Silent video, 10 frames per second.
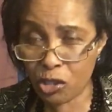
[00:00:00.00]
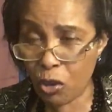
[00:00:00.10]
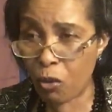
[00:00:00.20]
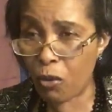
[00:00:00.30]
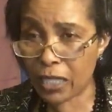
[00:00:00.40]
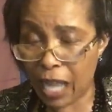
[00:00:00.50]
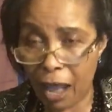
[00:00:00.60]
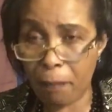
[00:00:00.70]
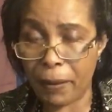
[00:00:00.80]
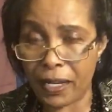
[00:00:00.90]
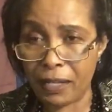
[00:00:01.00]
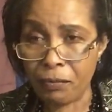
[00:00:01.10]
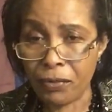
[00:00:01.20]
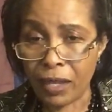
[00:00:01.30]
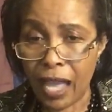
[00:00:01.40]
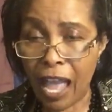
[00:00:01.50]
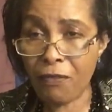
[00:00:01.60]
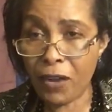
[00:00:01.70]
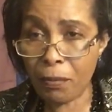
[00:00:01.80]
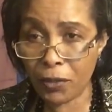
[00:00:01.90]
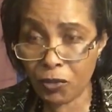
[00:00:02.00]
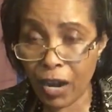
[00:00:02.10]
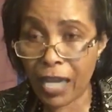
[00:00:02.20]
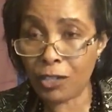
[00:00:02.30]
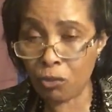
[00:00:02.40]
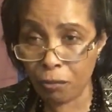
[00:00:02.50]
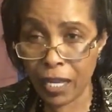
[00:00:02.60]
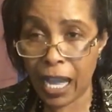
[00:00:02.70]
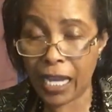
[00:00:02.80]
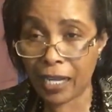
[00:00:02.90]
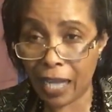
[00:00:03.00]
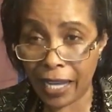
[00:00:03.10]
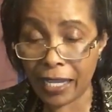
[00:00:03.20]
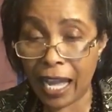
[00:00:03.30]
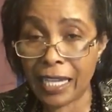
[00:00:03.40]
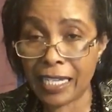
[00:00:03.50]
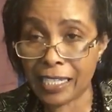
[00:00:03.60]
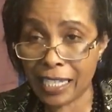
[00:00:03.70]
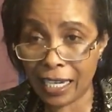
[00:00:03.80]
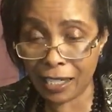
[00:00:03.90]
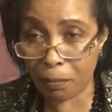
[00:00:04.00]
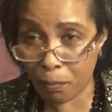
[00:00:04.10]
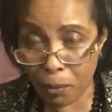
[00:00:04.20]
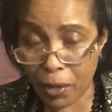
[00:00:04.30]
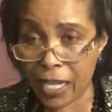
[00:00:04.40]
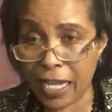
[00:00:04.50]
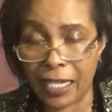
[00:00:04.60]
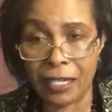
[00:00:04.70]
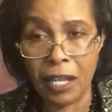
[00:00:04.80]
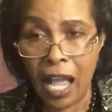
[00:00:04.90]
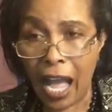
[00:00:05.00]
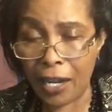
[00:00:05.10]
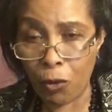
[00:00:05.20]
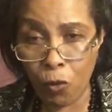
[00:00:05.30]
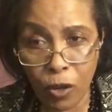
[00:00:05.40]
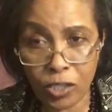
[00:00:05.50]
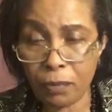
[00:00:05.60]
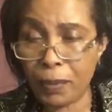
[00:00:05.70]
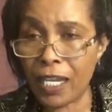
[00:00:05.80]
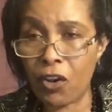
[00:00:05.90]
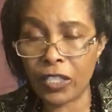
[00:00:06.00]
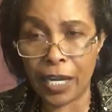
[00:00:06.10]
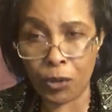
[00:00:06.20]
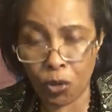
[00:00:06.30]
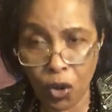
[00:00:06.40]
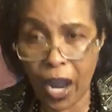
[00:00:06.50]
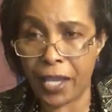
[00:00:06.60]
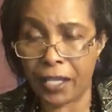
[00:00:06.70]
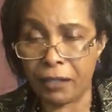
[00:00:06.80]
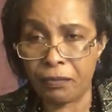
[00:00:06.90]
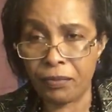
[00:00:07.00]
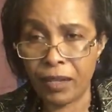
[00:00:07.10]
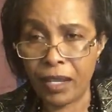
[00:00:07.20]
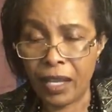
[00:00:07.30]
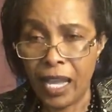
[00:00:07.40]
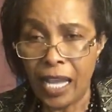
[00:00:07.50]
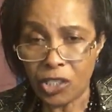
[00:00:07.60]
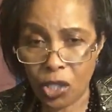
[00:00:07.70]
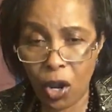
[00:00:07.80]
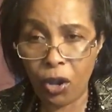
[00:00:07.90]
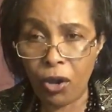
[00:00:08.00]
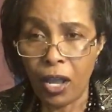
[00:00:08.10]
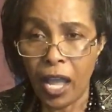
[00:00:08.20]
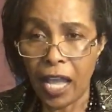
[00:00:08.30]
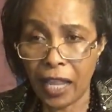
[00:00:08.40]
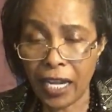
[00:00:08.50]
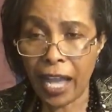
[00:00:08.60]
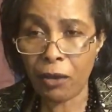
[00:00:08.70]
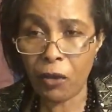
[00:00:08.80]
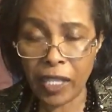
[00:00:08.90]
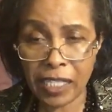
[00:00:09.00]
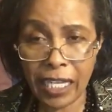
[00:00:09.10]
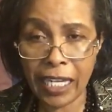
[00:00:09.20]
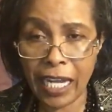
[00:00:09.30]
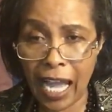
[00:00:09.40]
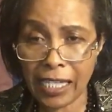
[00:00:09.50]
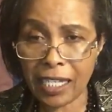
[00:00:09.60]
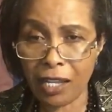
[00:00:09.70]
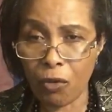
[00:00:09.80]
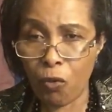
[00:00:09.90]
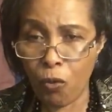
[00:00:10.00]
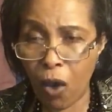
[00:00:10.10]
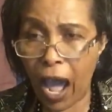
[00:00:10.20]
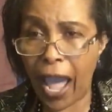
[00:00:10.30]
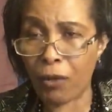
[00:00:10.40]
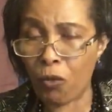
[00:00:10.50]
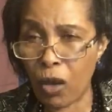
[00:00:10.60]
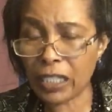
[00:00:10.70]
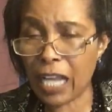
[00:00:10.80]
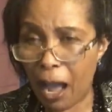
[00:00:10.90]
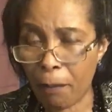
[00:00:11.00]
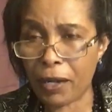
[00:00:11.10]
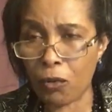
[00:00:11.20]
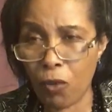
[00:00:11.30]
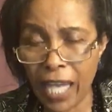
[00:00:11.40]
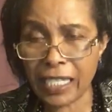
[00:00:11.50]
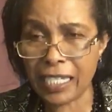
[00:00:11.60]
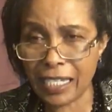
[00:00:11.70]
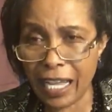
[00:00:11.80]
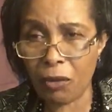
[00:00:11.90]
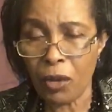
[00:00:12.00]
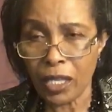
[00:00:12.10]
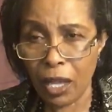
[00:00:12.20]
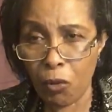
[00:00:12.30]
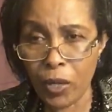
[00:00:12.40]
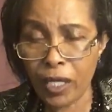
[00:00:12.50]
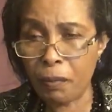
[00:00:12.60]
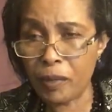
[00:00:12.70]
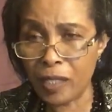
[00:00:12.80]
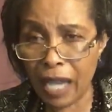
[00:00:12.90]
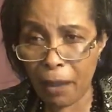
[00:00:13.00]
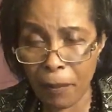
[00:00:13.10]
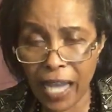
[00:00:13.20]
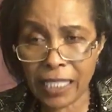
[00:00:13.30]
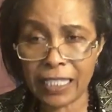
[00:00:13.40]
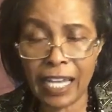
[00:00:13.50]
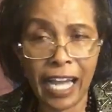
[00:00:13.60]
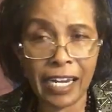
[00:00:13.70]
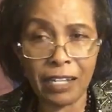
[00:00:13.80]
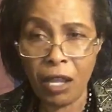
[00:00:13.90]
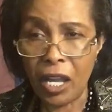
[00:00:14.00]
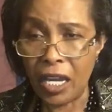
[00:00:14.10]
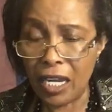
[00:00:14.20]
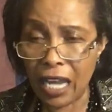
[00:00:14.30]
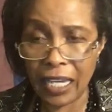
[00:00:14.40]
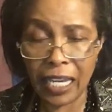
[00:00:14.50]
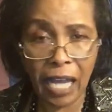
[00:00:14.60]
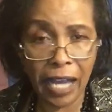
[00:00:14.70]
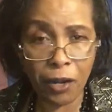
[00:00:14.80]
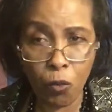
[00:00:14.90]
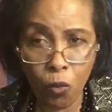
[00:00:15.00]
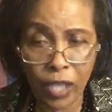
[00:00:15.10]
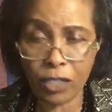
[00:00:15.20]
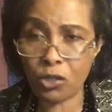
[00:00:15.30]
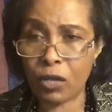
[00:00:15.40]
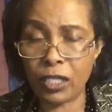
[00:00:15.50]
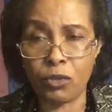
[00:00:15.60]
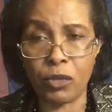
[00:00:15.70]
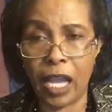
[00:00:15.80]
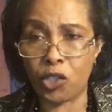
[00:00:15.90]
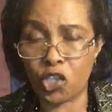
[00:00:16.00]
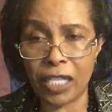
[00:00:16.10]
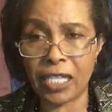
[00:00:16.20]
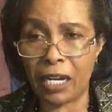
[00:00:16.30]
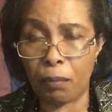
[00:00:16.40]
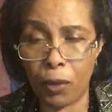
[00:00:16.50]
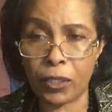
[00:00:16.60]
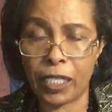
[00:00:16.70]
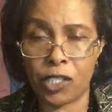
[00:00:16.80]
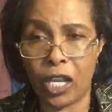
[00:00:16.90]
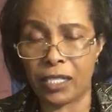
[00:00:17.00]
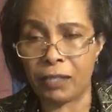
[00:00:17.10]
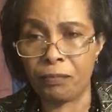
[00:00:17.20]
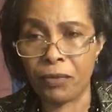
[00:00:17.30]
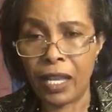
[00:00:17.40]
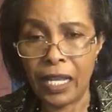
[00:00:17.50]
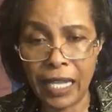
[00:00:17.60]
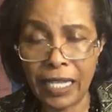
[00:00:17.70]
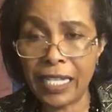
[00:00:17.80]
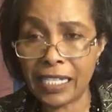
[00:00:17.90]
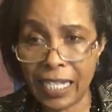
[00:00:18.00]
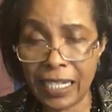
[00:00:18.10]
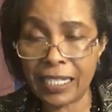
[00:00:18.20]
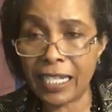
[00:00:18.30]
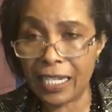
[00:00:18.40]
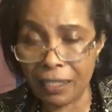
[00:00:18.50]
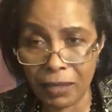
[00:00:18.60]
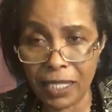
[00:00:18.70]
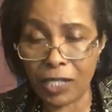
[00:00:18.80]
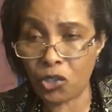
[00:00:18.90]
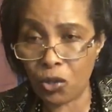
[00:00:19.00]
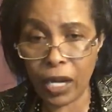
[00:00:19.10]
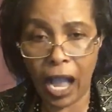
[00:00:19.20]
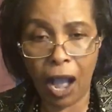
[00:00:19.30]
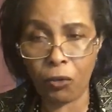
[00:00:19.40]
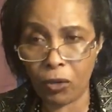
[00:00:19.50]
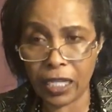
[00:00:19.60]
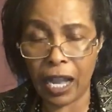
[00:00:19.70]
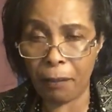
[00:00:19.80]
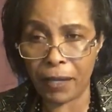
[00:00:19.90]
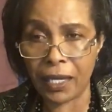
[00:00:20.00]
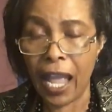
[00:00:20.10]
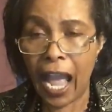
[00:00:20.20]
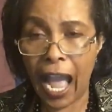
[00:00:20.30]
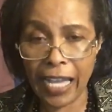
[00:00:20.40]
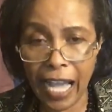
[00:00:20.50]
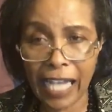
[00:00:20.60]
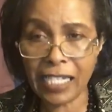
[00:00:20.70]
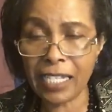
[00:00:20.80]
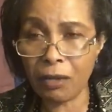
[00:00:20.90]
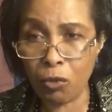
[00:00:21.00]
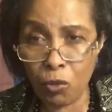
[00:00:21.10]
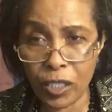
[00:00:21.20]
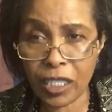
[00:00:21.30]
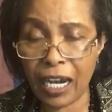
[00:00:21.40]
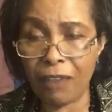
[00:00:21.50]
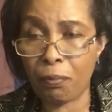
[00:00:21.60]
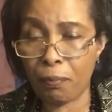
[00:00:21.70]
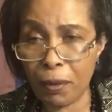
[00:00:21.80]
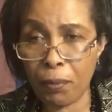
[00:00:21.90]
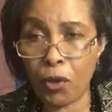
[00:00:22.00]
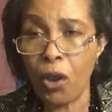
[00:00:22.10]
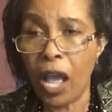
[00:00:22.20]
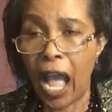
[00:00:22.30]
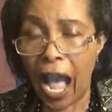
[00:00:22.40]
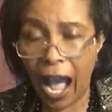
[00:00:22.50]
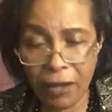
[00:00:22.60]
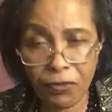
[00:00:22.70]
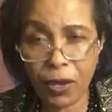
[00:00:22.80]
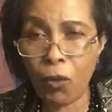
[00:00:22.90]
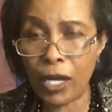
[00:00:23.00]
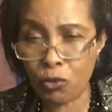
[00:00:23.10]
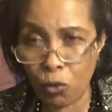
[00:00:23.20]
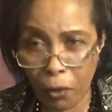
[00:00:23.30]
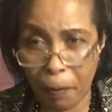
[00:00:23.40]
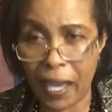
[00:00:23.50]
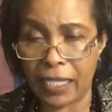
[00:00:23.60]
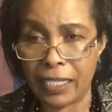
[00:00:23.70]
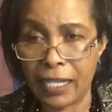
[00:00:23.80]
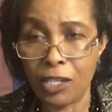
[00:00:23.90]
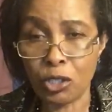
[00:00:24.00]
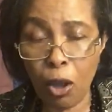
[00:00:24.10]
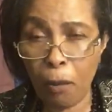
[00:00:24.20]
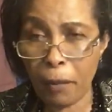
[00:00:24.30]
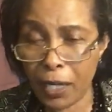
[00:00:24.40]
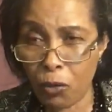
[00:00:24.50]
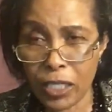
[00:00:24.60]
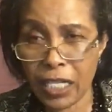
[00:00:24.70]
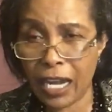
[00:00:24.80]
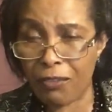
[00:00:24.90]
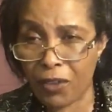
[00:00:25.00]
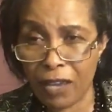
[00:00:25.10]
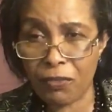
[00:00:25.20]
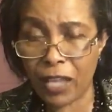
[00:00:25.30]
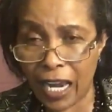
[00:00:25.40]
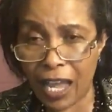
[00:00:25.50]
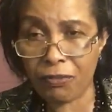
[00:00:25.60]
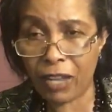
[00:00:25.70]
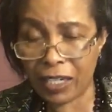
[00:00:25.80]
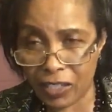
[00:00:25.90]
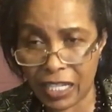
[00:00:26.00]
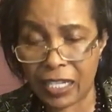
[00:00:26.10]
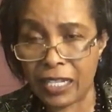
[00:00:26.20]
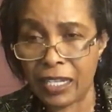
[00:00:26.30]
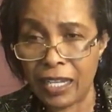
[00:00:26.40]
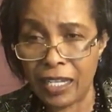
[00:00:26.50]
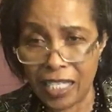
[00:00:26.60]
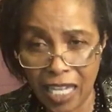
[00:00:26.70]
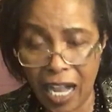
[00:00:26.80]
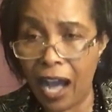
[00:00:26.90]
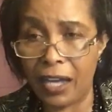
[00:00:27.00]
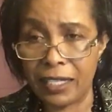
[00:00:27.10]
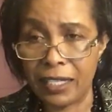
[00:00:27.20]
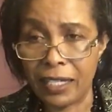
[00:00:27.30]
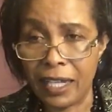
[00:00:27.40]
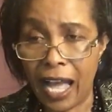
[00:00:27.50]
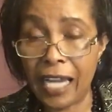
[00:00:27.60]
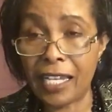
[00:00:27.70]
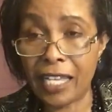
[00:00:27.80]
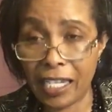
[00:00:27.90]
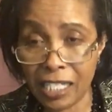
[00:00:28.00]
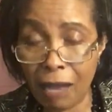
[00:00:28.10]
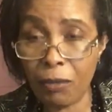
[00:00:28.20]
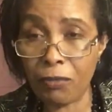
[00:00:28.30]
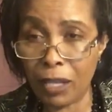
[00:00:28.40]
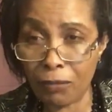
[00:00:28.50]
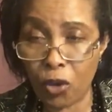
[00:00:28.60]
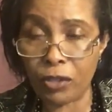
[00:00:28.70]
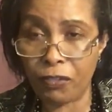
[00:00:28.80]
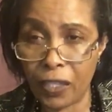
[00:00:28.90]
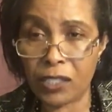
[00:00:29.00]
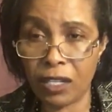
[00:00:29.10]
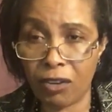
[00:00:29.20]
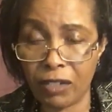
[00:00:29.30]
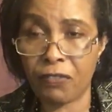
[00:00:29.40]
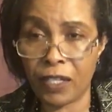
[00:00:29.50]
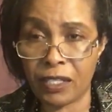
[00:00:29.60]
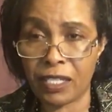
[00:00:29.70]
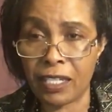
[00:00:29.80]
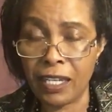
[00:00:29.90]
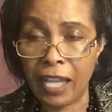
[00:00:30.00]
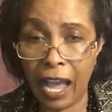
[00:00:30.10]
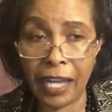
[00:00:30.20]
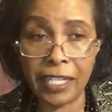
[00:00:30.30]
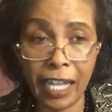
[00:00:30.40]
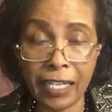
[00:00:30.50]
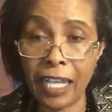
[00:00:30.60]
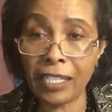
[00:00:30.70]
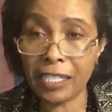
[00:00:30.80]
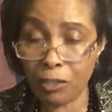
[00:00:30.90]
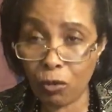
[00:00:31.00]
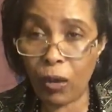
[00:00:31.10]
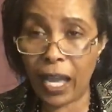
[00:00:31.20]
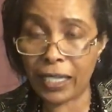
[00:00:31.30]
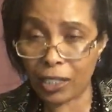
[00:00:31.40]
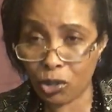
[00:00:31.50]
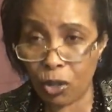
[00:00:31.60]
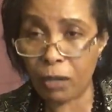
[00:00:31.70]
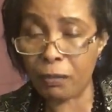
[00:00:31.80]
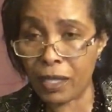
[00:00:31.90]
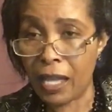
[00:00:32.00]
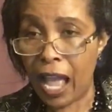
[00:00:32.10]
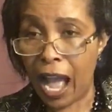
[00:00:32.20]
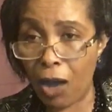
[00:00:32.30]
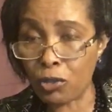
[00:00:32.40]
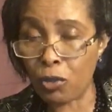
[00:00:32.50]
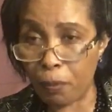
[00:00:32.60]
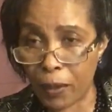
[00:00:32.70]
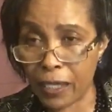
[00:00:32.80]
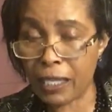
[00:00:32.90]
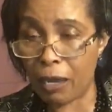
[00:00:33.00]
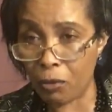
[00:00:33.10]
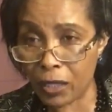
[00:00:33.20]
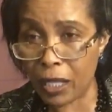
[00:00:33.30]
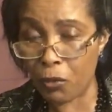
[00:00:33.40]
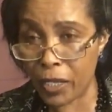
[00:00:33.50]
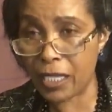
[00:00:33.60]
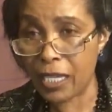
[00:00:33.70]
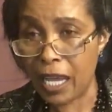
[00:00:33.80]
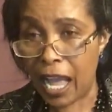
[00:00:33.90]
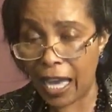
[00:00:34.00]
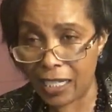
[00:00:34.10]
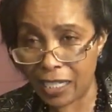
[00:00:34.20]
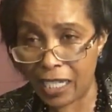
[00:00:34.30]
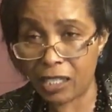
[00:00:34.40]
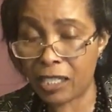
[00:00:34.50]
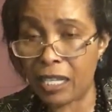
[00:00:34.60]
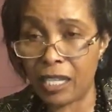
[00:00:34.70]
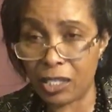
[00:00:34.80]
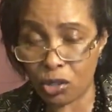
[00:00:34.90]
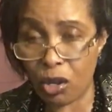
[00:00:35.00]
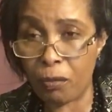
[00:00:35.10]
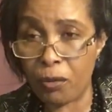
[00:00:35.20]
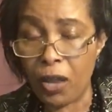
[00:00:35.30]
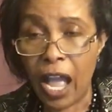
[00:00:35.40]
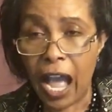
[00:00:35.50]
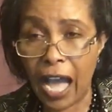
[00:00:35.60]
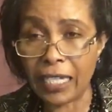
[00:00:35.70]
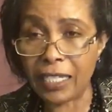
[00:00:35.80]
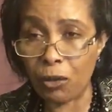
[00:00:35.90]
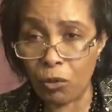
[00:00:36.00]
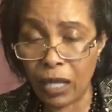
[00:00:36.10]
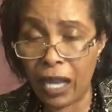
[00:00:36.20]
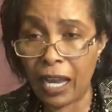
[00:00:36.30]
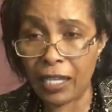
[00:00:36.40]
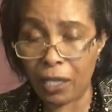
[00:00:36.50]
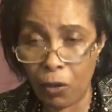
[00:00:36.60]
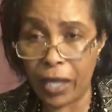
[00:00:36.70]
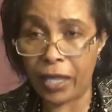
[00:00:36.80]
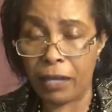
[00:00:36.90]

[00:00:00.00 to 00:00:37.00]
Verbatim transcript: what happened, everybody ran to me and they, and, and they started praying and, and worshiping God and crying. So then I, I started asking, why? What happened? Why is the, the, the wind diverted and, and, and went straight to the church and blew the church? Then they started telling me the story, how what happened. I asked witchcraft people, everyone to repent. So many witchcraft gave their life that day to God. And they, some of them confessed. confessed. And they, that's why they told me how to operate with the wind and the, the storm and the, and the weather.